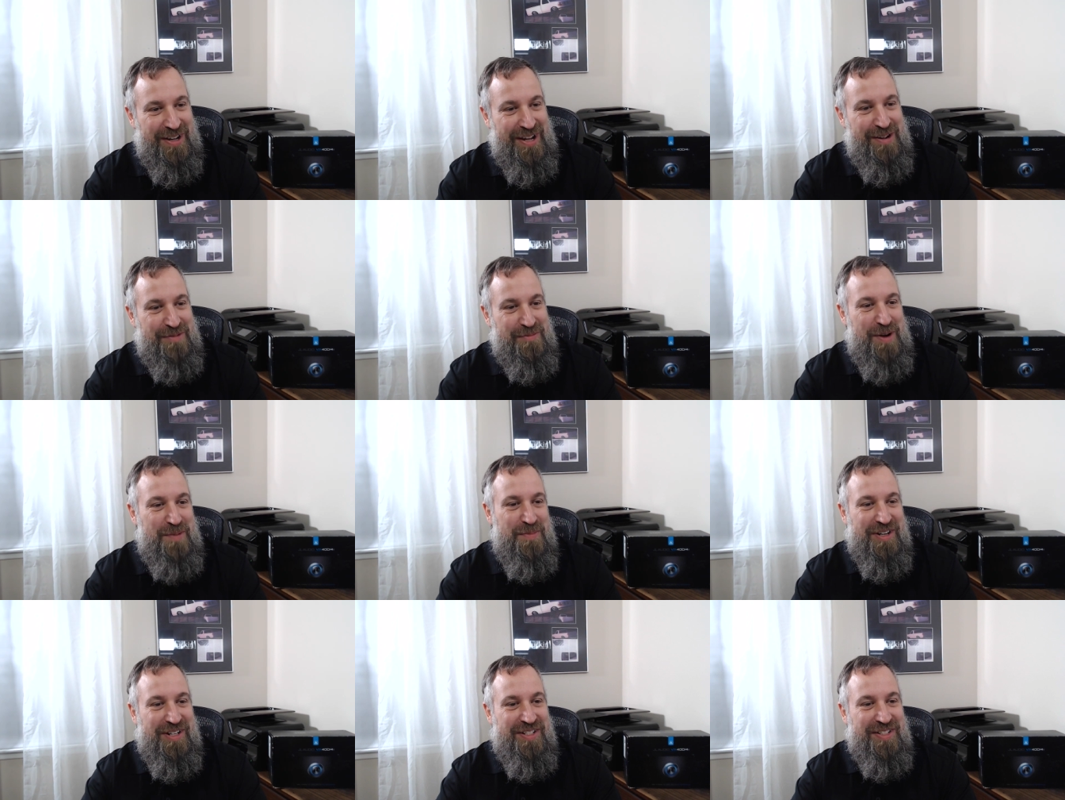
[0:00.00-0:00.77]
I
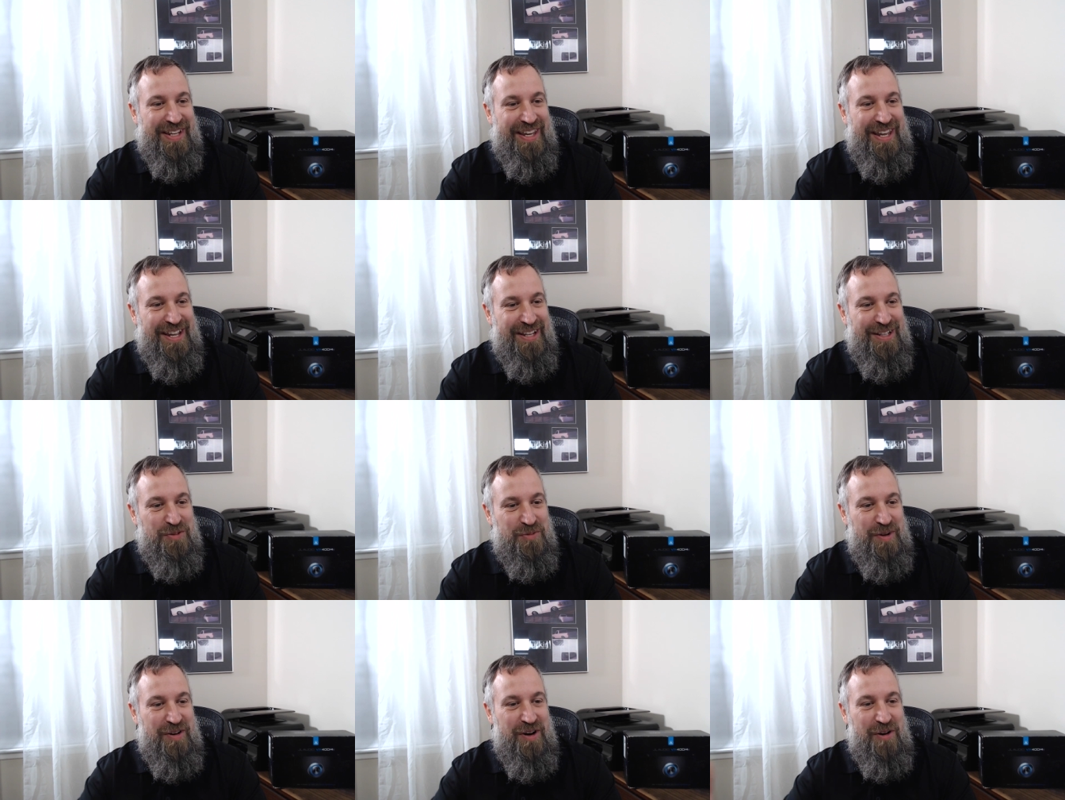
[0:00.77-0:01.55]
remember as
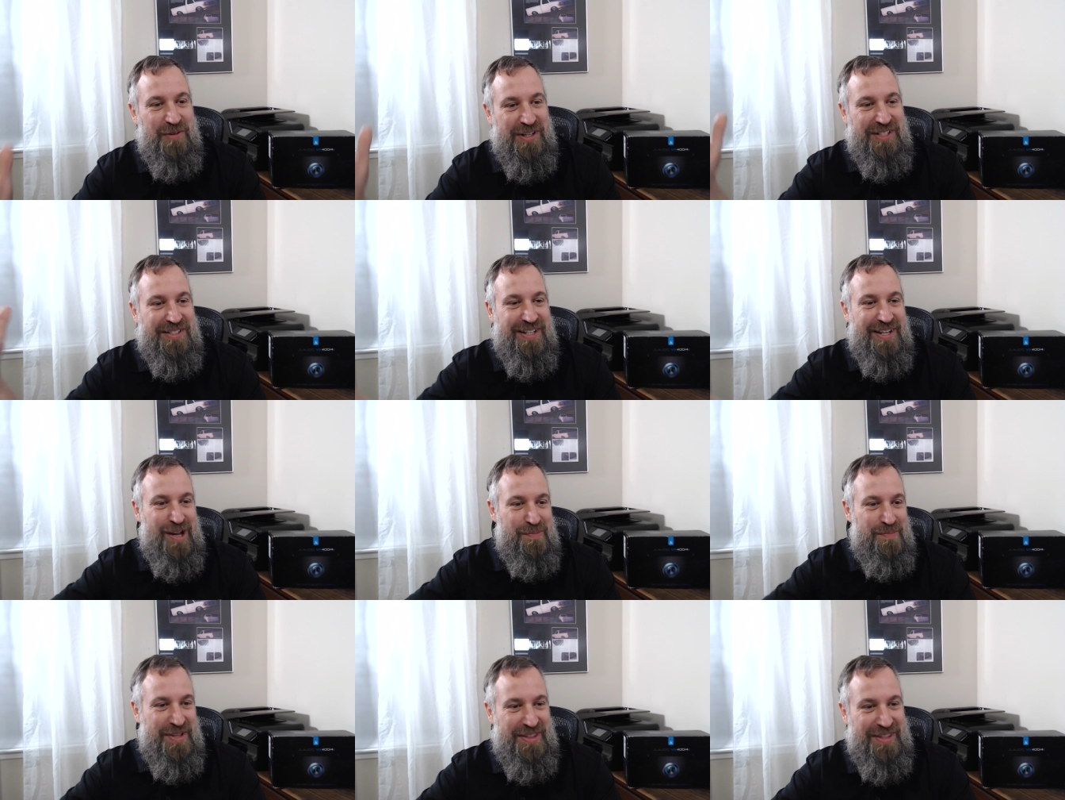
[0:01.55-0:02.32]
kids, we'd always sit
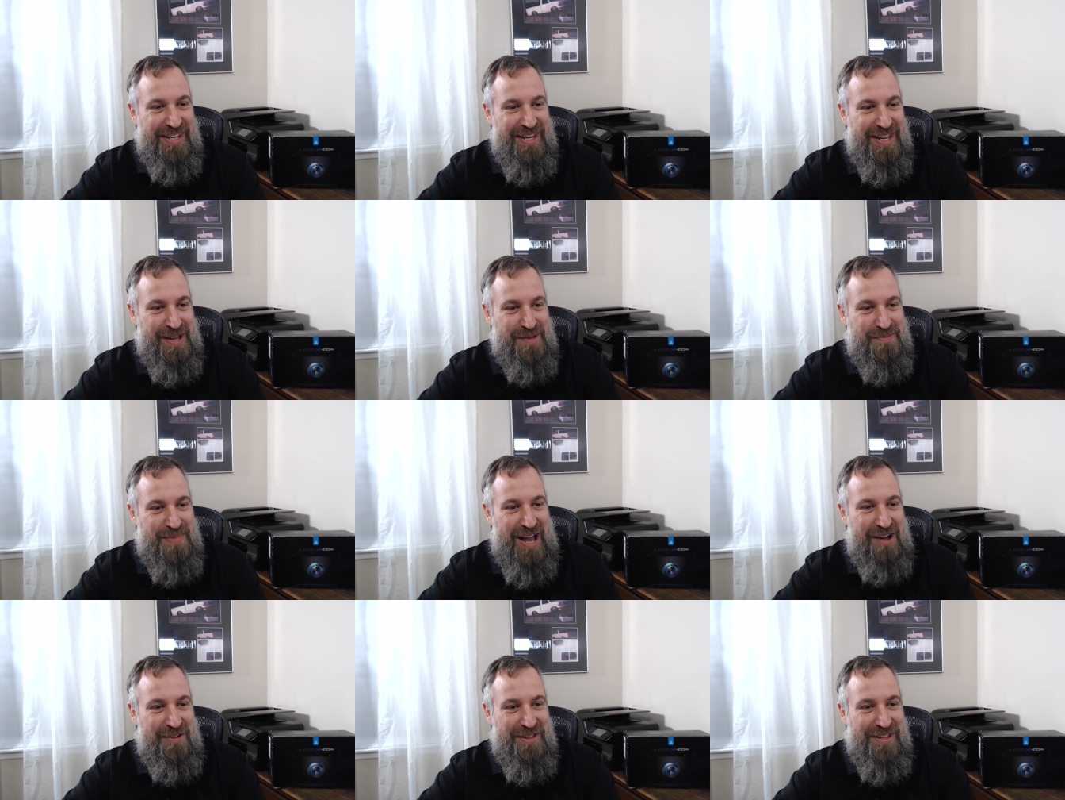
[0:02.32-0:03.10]
up in the
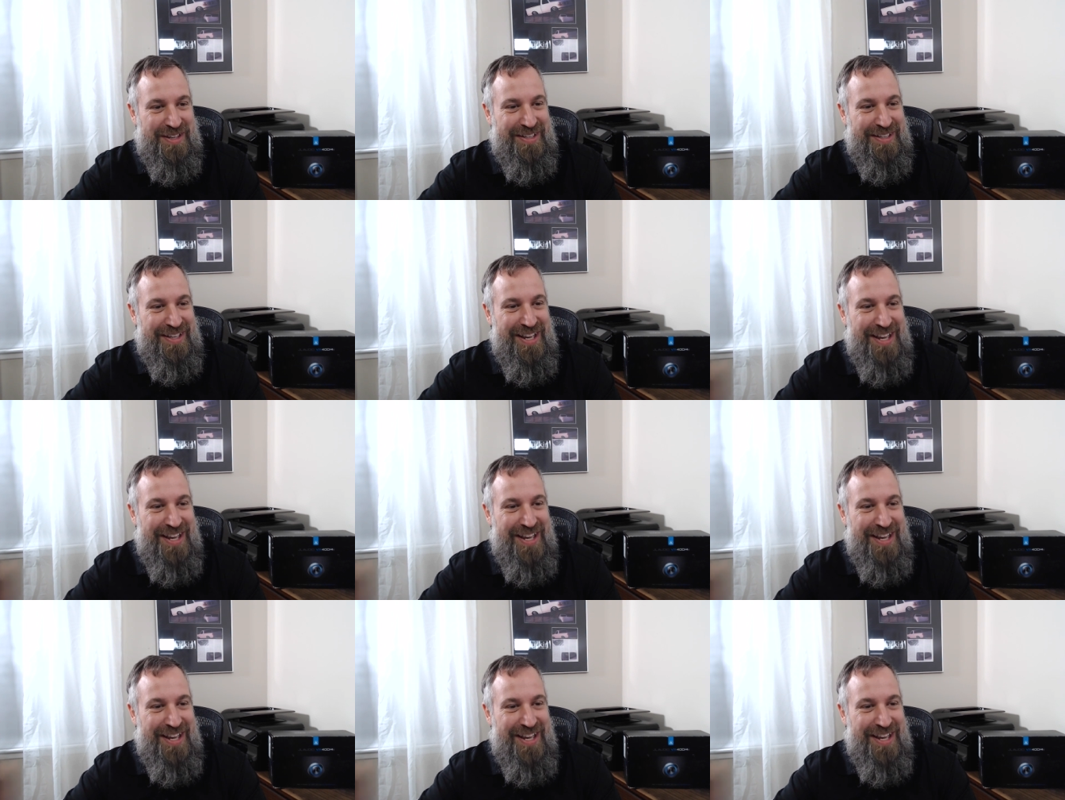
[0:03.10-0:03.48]
bow